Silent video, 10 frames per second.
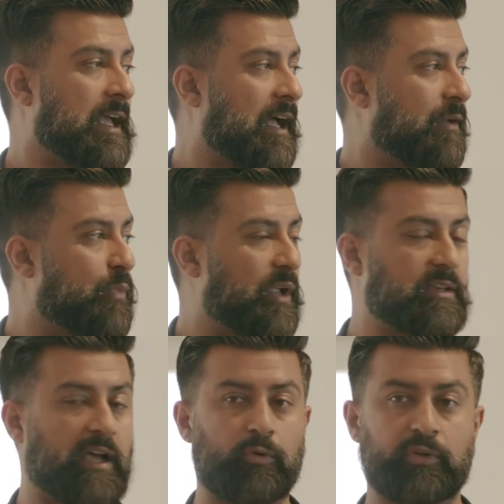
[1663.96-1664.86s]
and we're
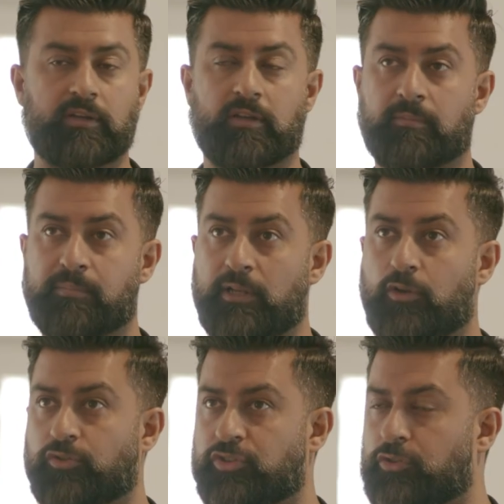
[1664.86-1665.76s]
now going to be
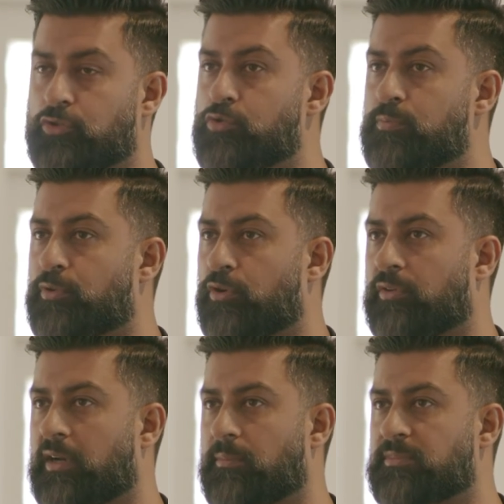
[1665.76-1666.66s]
launching 2
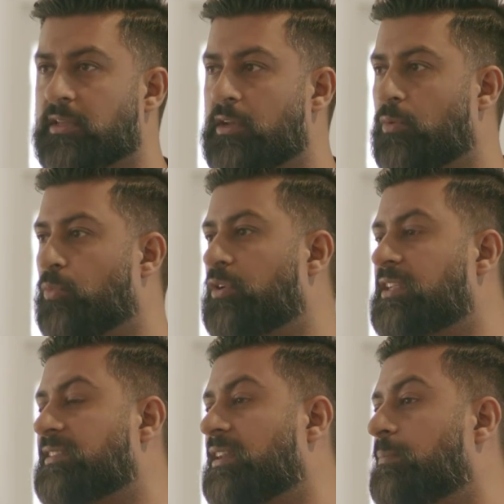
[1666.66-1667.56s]
programs. One
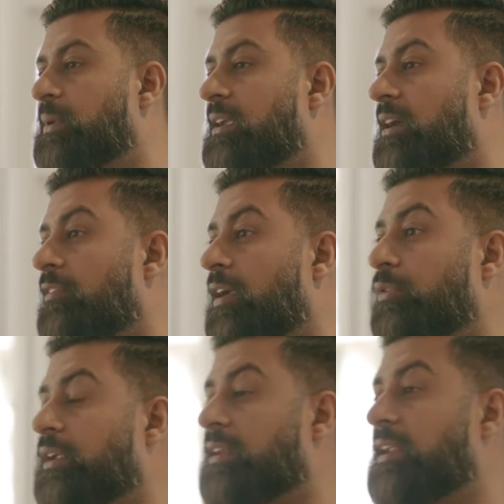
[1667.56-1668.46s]
is going to be
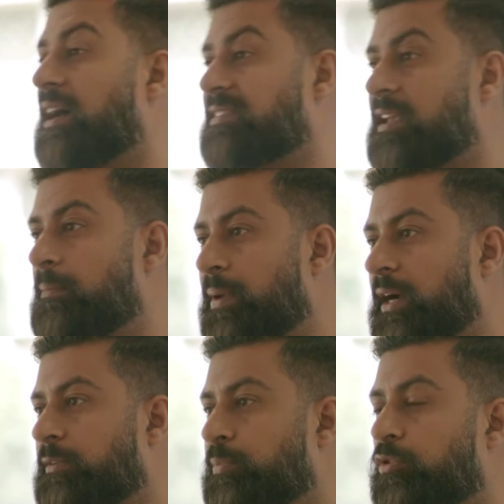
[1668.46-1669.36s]
around an
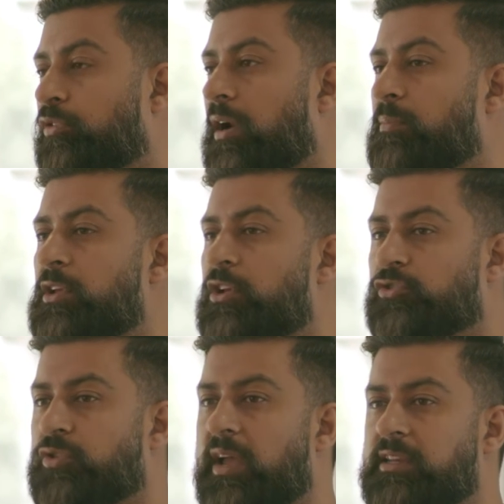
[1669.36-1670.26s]
asset-backed program.
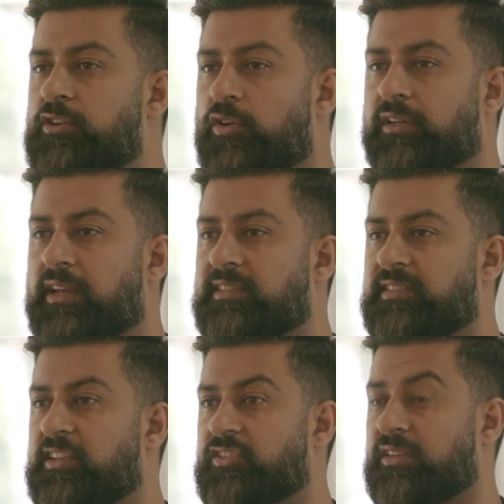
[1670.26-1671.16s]
So any
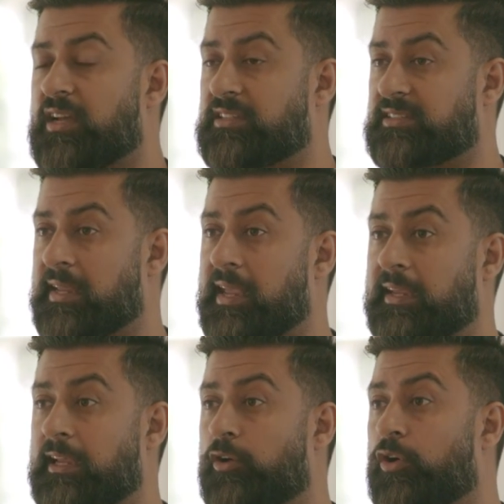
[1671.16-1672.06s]
organization that is
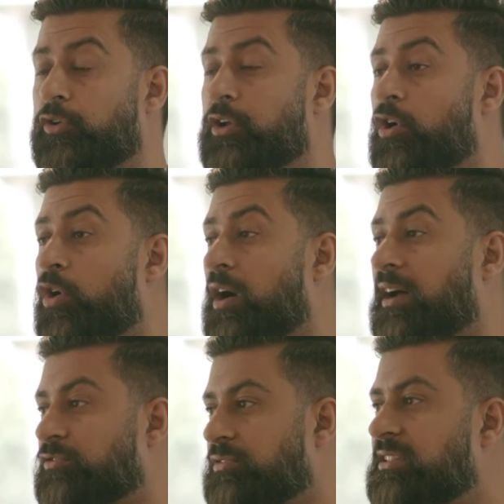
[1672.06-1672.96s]
taking on or
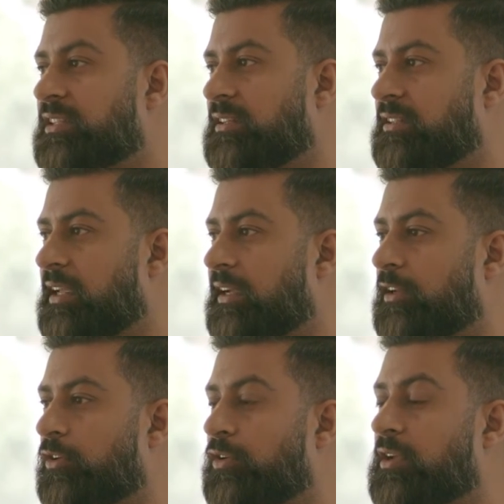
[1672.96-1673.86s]
has recently
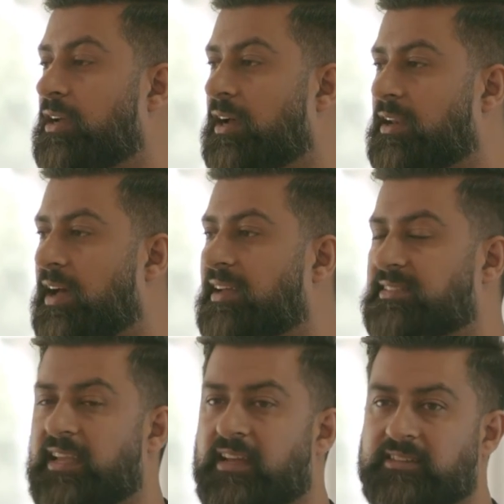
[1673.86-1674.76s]
taken on an
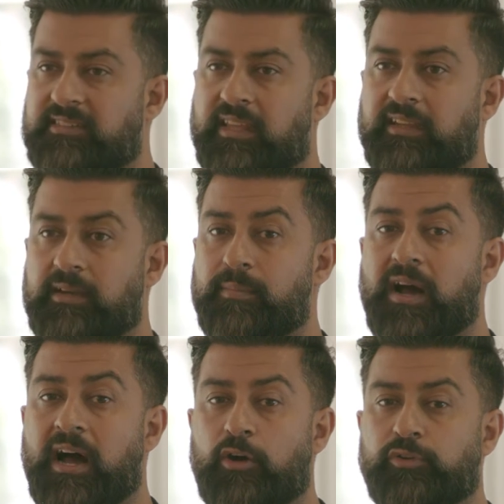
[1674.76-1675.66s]
asset and is thinking
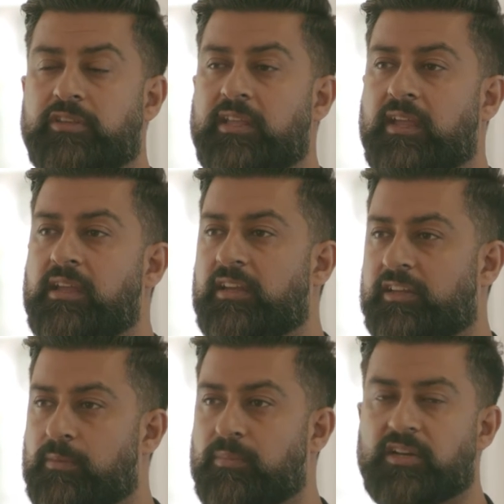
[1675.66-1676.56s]
about how do they
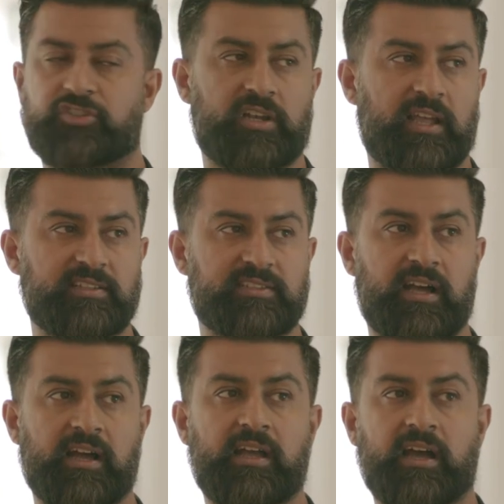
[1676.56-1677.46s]
commercialize
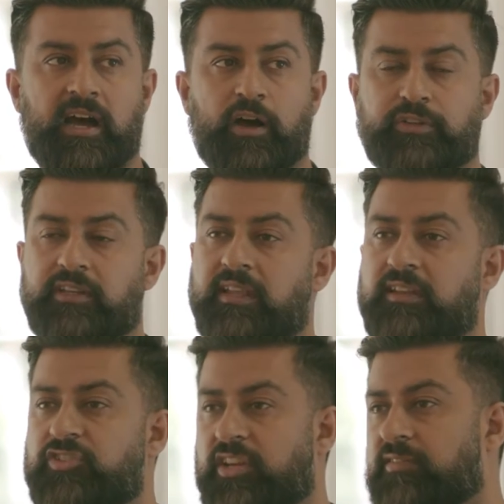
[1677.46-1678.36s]
that, how do they
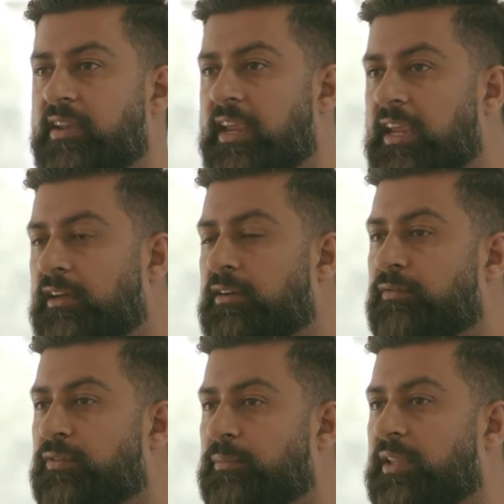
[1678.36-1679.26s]
generate income
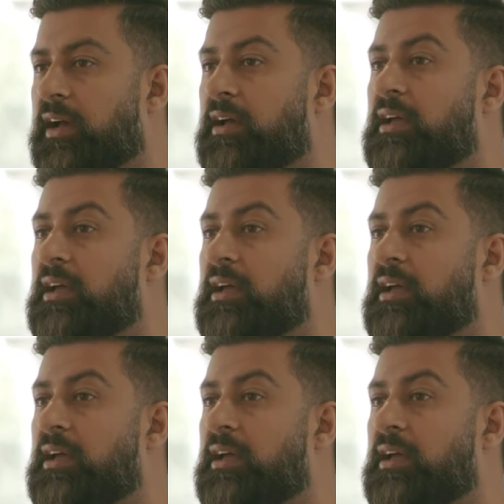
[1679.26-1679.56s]
from that,